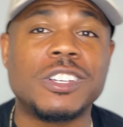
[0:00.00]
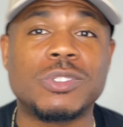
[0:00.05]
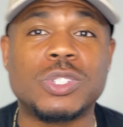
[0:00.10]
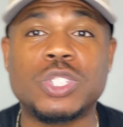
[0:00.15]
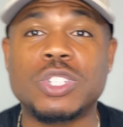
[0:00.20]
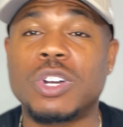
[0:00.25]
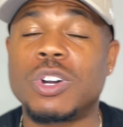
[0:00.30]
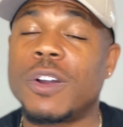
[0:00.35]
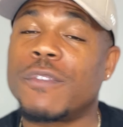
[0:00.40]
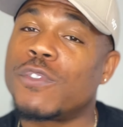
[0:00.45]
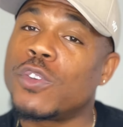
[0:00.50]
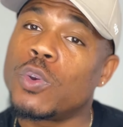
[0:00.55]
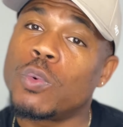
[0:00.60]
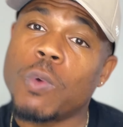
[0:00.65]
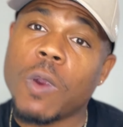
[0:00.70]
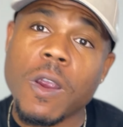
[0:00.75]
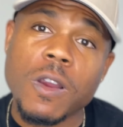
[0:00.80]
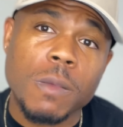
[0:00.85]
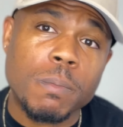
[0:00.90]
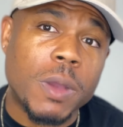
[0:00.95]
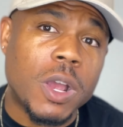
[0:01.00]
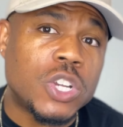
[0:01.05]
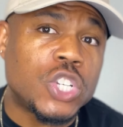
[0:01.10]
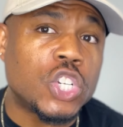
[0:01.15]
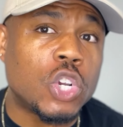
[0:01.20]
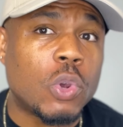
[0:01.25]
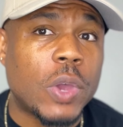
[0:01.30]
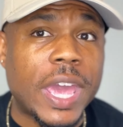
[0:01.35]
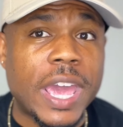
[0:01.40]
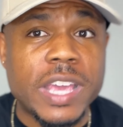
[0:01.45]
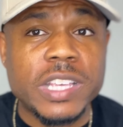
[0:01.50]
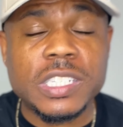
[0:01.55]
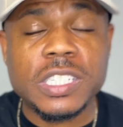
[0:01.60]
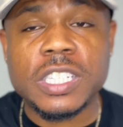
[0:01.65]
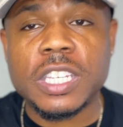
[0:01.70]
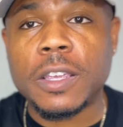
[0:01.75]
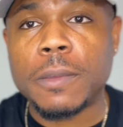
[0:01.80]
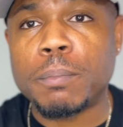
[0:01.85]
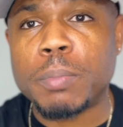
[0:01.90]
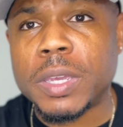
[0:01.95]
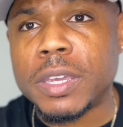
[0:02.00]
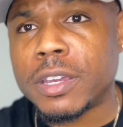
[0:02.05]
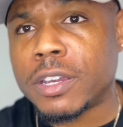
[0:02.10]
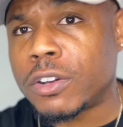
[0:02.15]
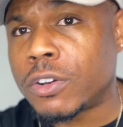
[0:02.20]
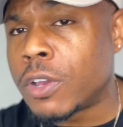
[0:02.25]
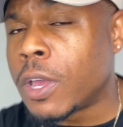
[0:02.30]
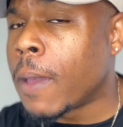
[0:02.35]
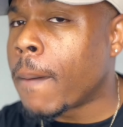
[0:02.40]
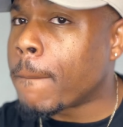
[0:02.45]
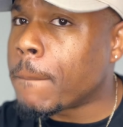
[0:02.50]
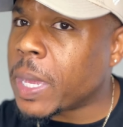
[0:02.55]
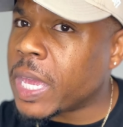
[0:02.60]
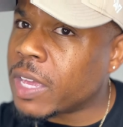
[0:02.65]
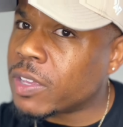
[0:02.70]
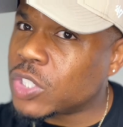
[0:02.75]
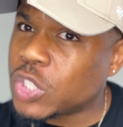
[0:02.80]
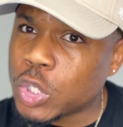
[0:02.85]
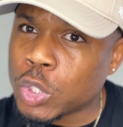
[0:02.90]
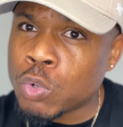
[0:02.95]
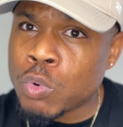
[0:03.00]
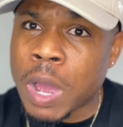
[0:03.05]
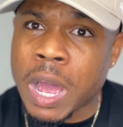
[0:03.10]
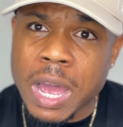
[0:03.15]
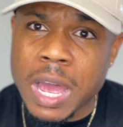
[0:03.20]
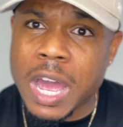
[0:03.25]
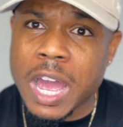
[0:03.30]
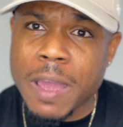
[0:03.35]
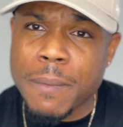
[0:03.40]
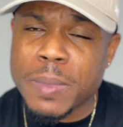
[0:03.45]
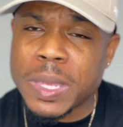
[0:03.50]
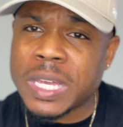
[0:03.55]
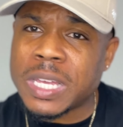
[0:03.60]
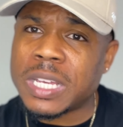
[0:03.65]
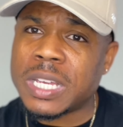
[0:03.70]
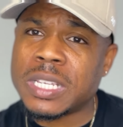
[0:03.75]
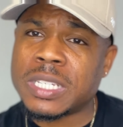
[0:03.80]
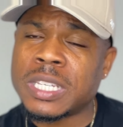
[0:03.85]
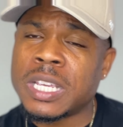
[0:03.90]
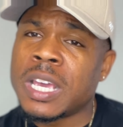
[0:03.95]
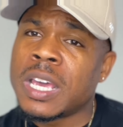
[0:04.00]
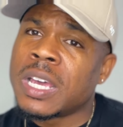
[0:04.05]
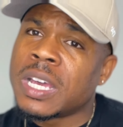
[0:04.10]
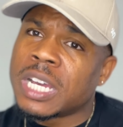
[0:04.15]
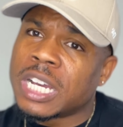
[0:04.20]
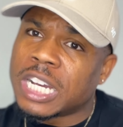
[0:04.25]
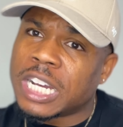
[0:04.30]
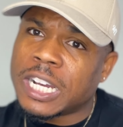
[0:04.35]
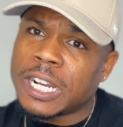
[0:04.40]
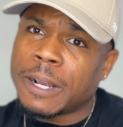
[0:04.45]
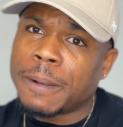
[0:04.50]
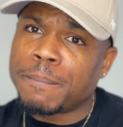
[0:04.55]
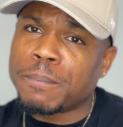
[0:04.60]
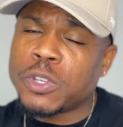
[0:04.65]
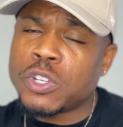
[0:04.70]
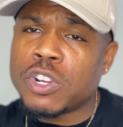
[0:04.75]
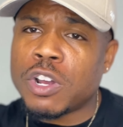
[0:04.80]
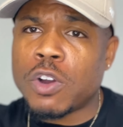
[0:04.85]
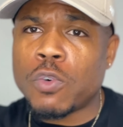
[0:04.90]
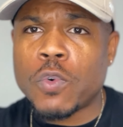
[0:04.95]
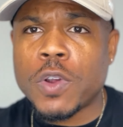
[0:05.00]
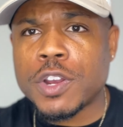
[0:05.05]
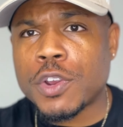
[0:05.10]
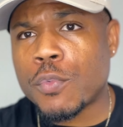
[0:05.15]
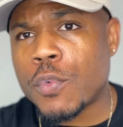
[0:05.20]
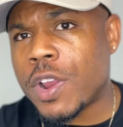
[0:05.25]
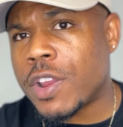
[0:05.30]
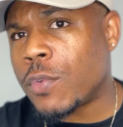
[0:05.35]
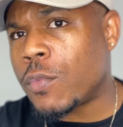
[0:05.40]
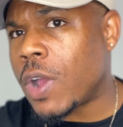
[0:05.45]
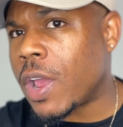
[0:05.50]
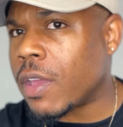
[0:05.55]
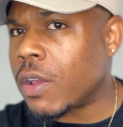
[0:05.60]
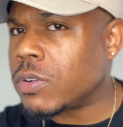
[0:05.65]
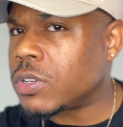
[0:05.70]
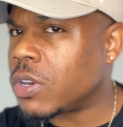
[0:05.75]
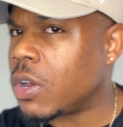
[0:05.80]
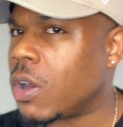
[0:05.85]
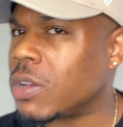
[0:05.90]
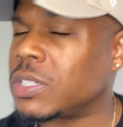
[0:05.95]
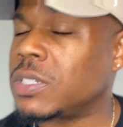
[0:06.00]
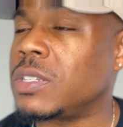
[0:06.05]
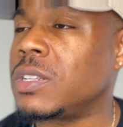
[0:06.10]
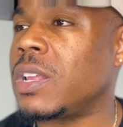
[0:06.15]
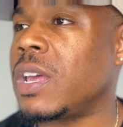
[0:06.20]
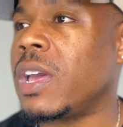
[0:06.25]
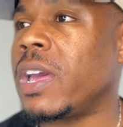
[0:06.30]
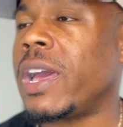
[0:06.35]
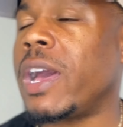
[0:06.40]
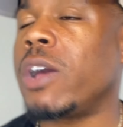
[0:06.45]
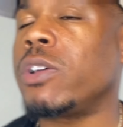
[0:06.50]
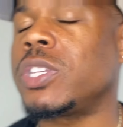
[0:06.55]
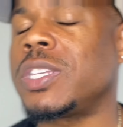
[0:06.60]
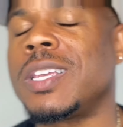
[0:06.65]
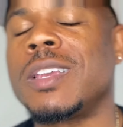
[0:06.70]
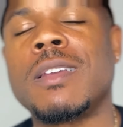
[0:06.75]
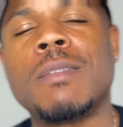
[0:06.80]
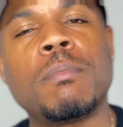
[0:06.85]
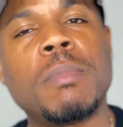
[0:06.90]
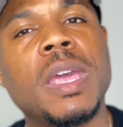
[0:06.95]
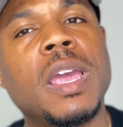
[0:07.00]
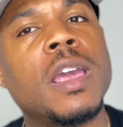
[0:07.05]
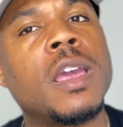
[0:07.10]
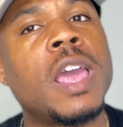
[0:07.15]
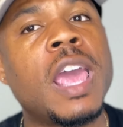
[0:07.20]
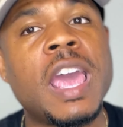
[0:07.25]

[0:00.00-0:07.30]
So if you worried about your AC bill being too high because you don't want to run in while your dog's in the house, man,